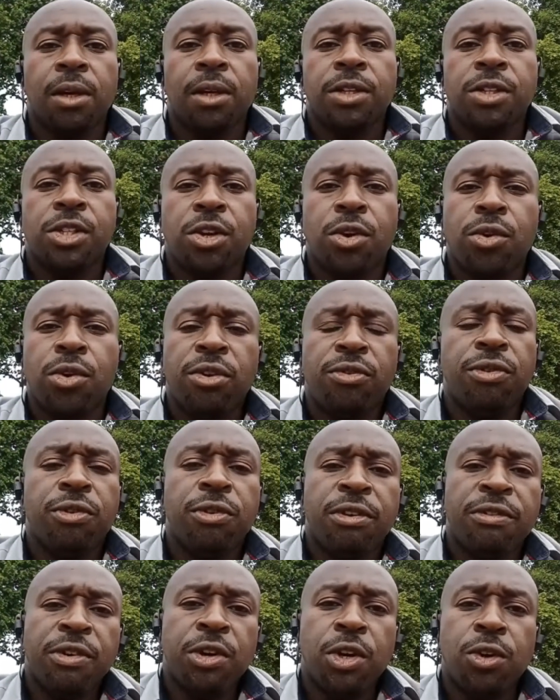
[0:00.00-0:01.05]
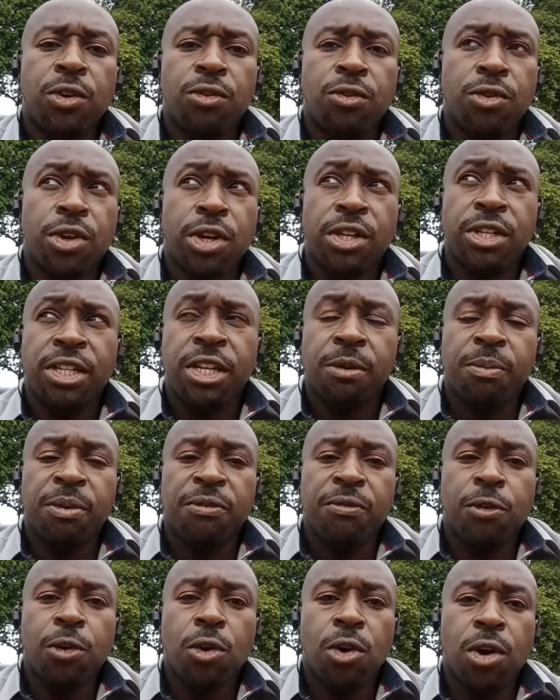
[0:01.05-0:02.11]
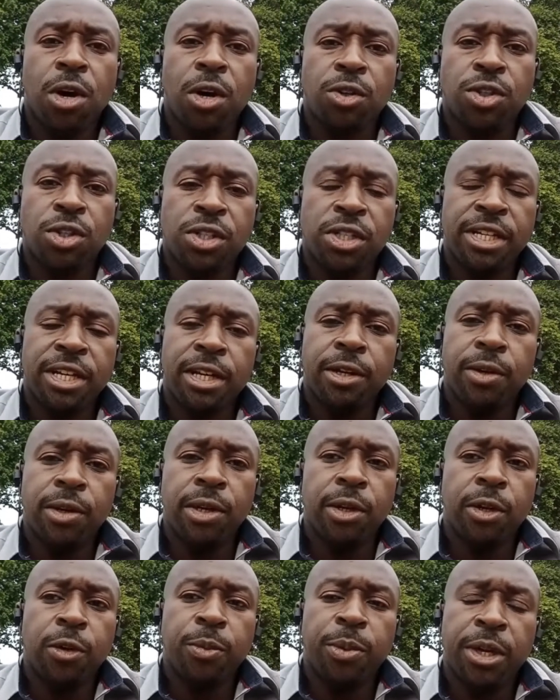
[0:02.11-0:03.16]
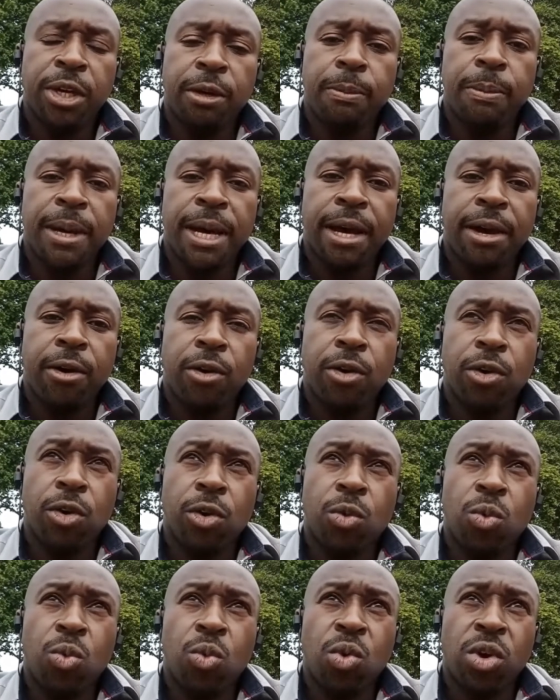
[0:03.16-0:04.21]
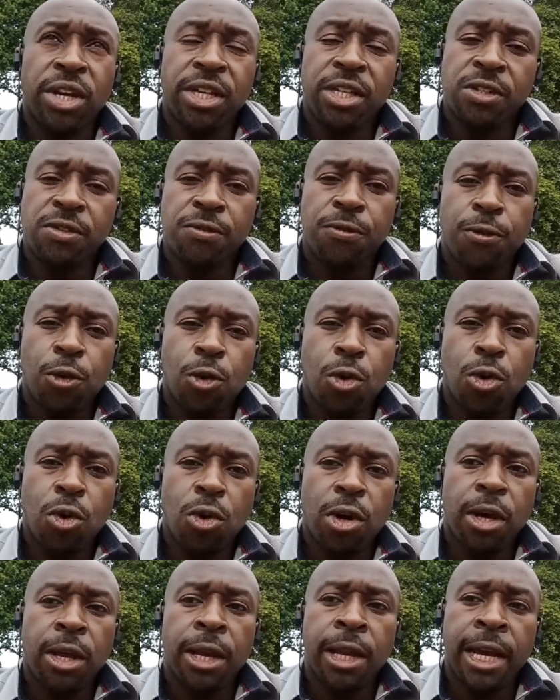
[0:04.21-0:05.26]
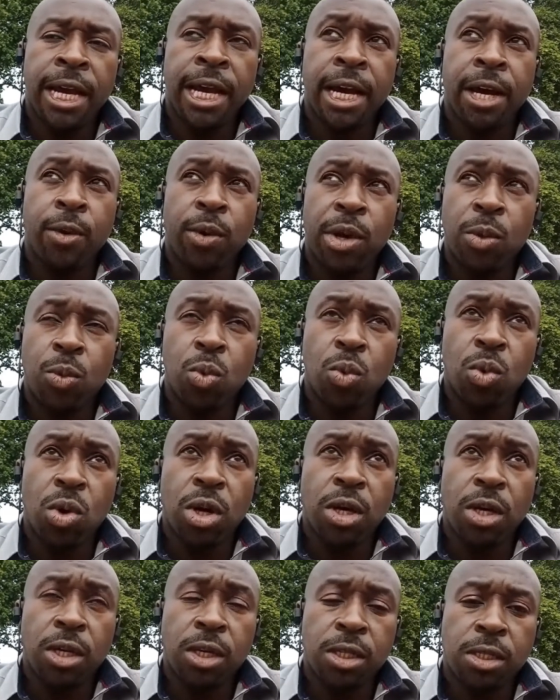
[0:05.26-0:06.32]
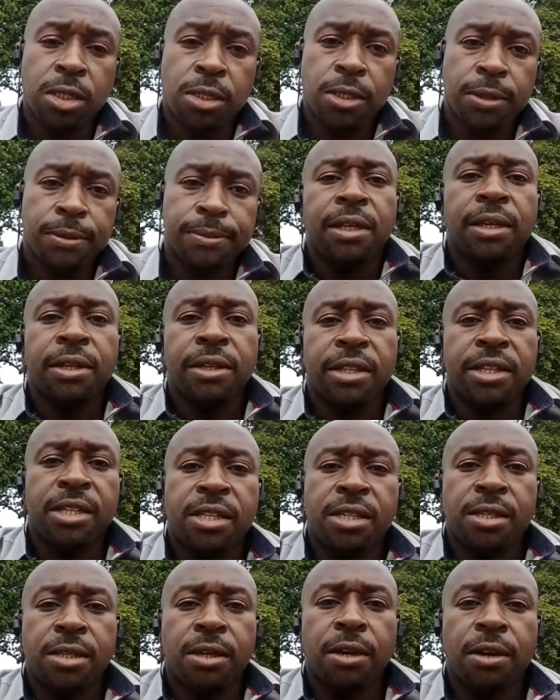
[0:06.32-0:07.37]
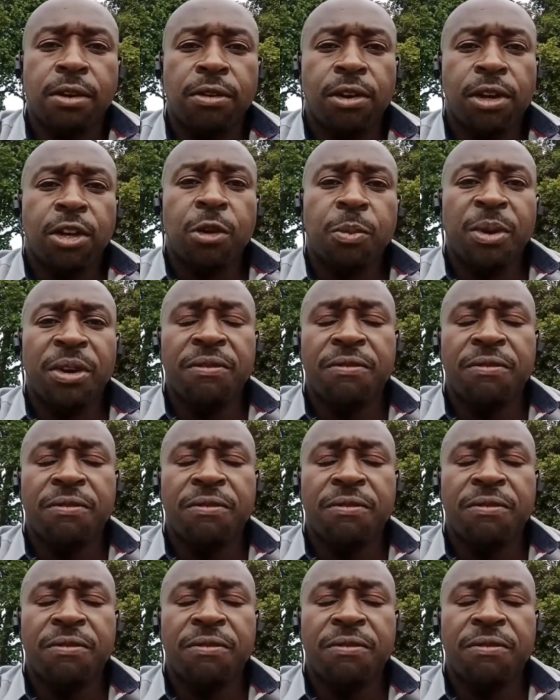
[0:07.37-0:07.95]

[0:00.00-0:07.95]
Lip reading: So if you've never heard of creatine before, I'll just tell you a little bit about what it's for and how it works. This is going to be a